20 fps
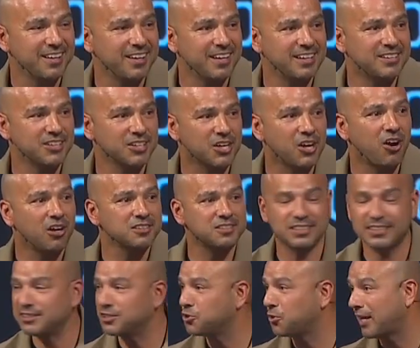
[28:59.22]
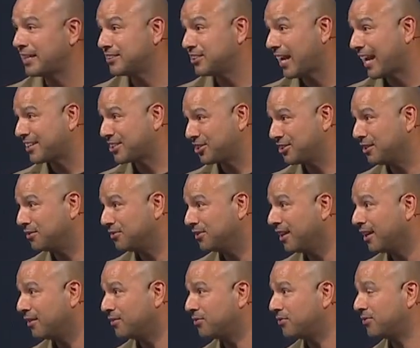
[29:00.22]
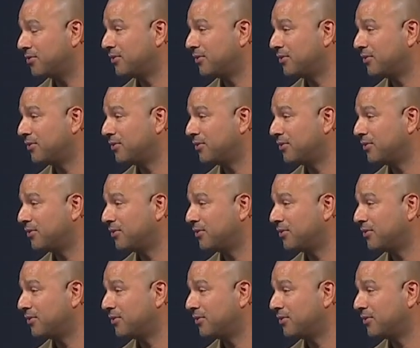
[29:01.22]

It's a constant transaction of love.